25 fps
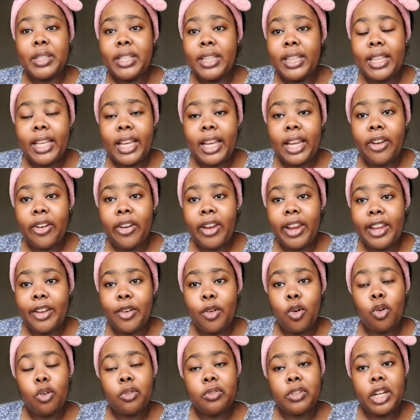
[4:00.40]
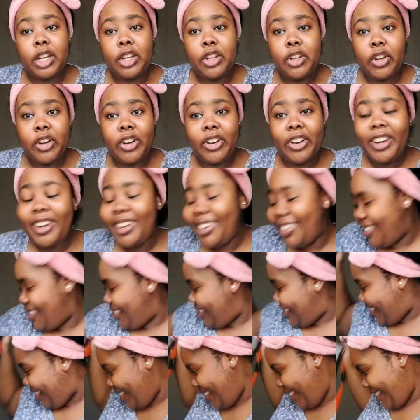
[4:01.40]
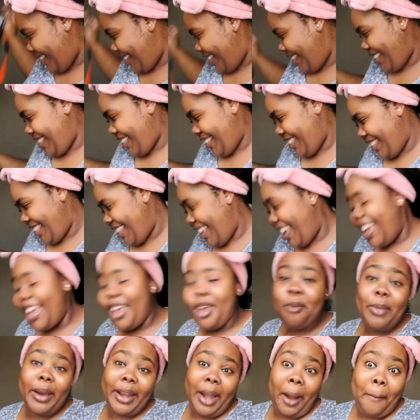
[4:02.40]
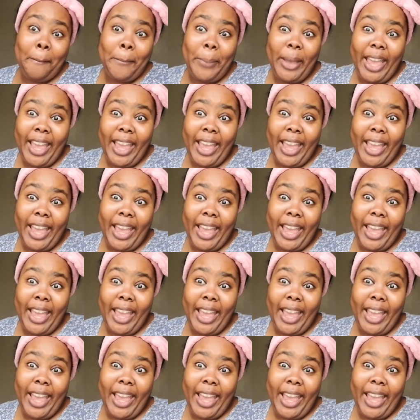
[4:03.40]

been there in over a year. But I'm